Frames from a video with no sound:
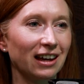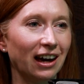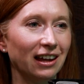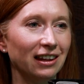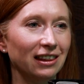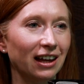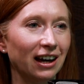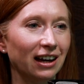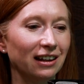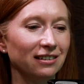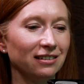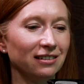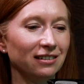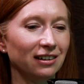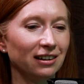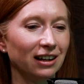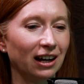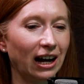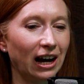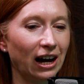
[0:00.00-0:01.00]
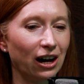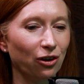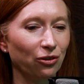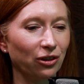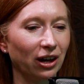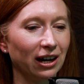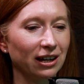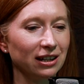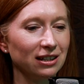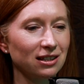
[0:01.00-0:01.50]
and then how
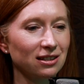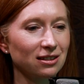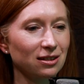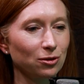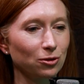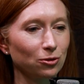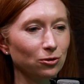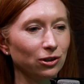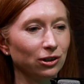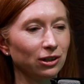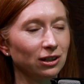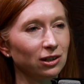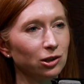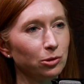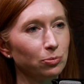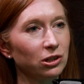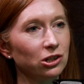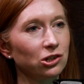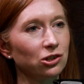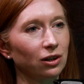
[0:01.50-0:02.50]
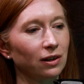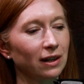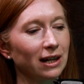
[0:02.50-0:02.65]
that is looking at your blood sugar.